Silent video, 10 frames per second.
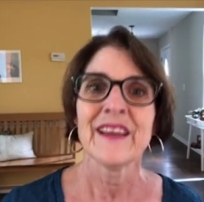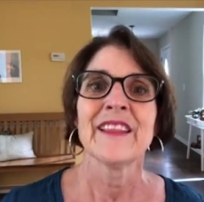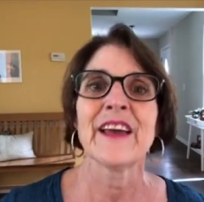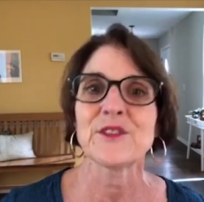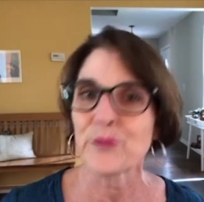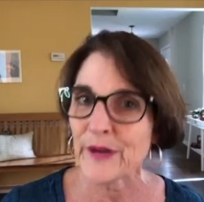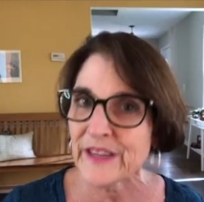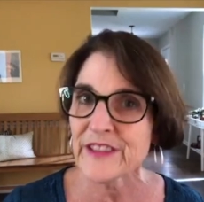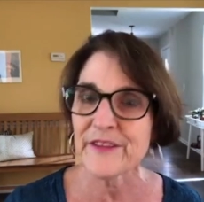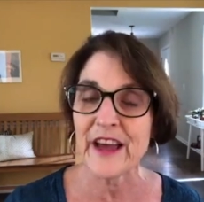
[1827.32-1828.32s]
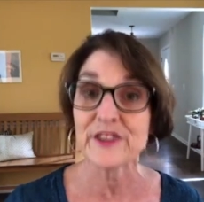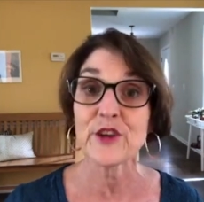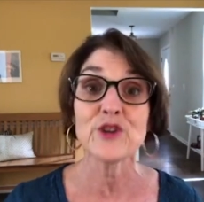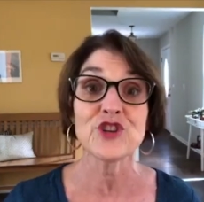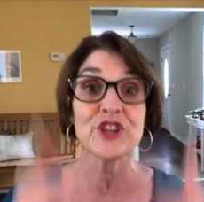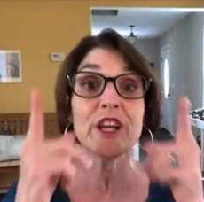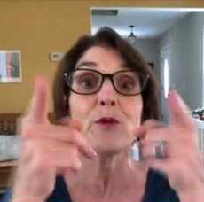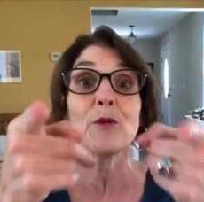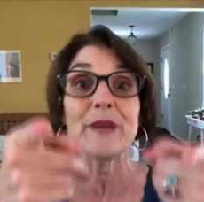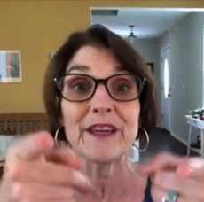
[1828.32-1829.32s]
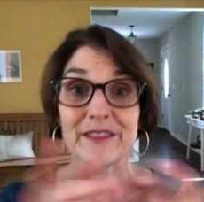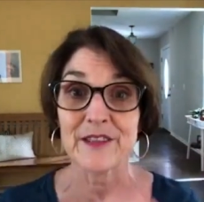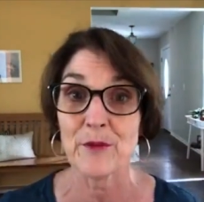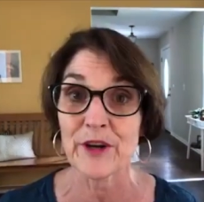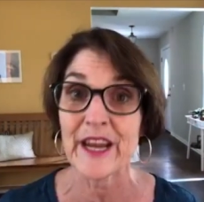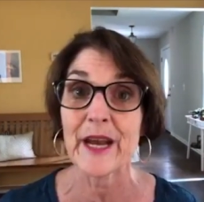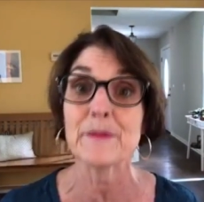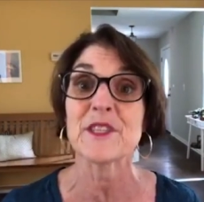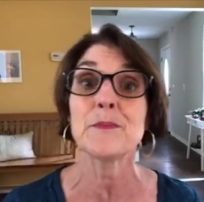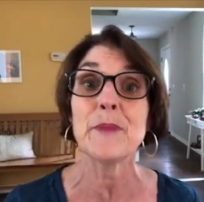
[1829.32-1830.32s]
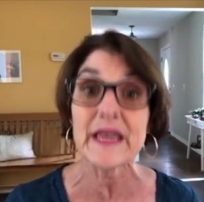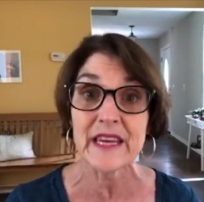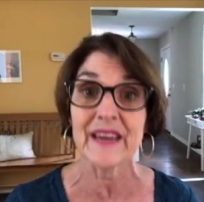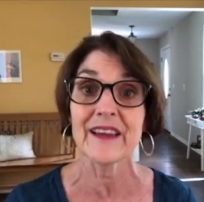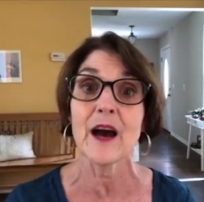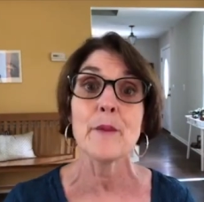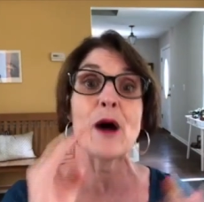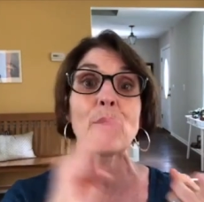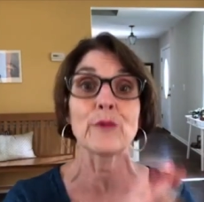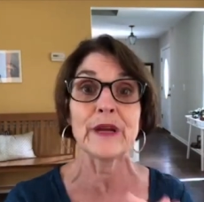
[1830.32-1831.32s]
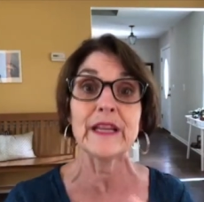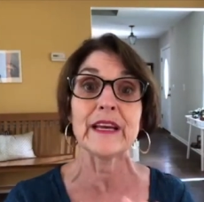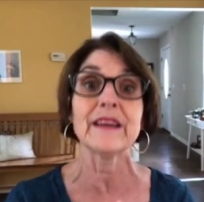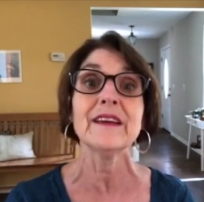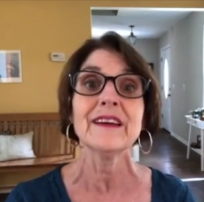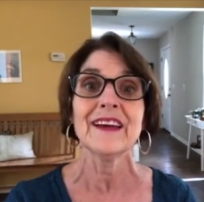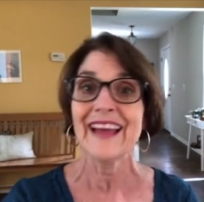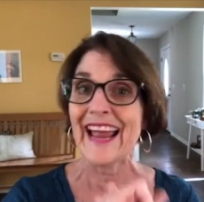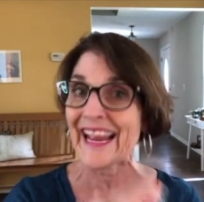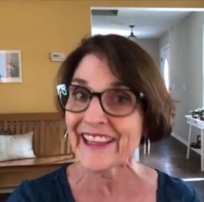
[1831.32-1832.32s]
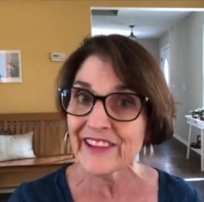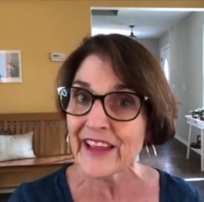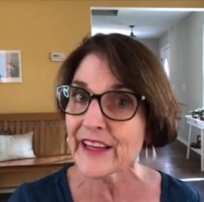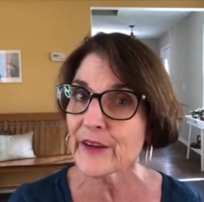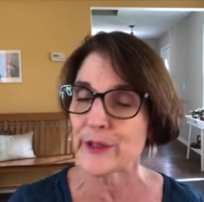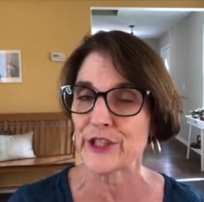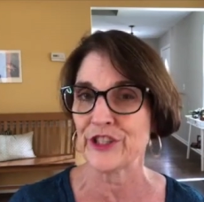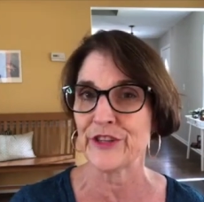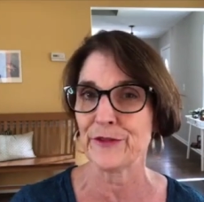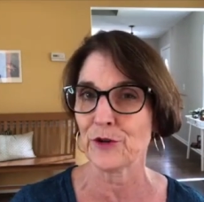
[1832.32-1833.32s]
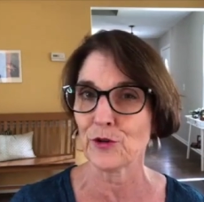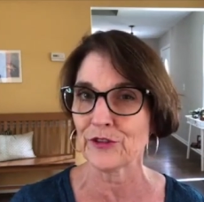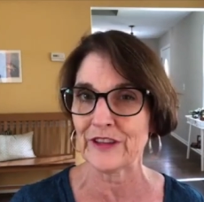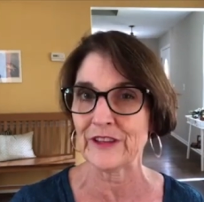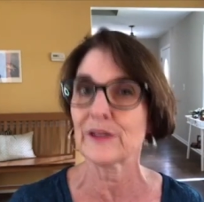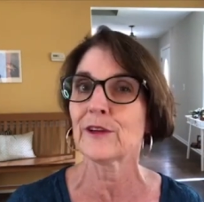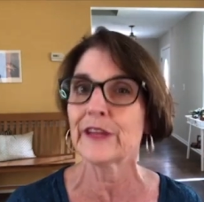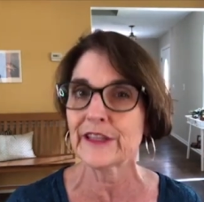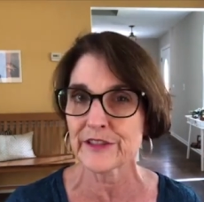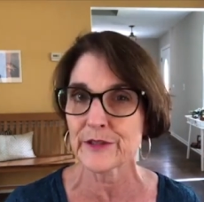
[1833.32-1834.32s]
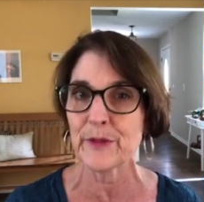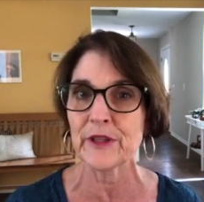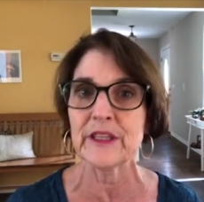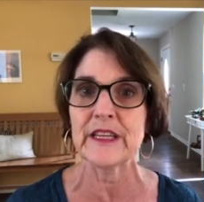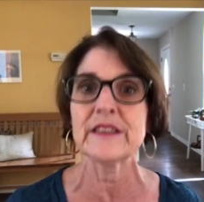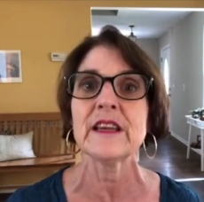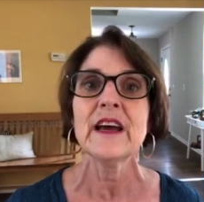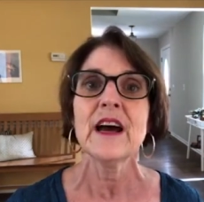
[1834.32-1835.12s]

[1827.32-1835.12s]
That's Rita Savasco. She will be at summer camp speaking about reading and language difficulties, learning disabilities.